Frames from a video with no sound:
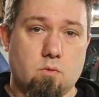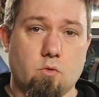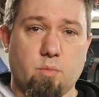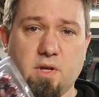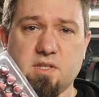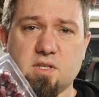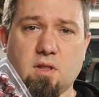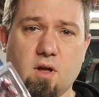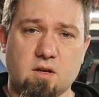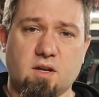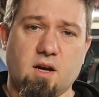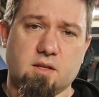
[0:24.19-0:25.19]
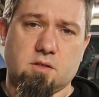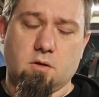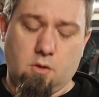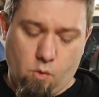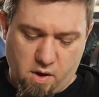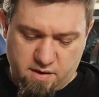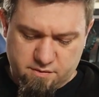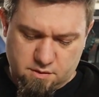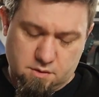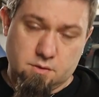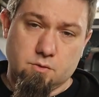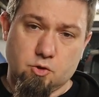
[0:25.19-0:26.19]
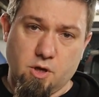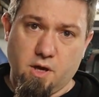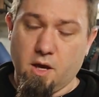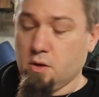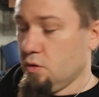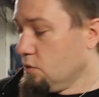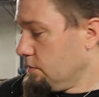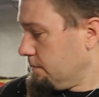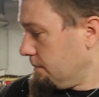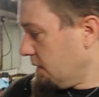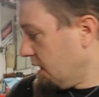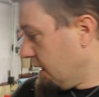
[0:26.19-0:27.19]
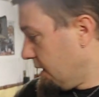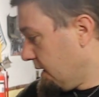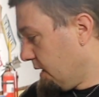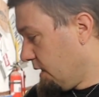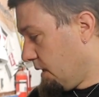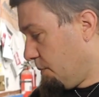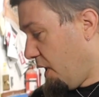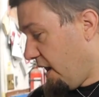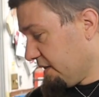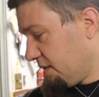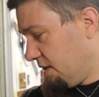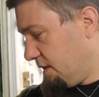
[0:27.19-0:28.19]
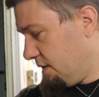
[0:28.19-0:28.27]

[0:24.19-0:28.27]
replacing lug nuts on the wife's JKU. But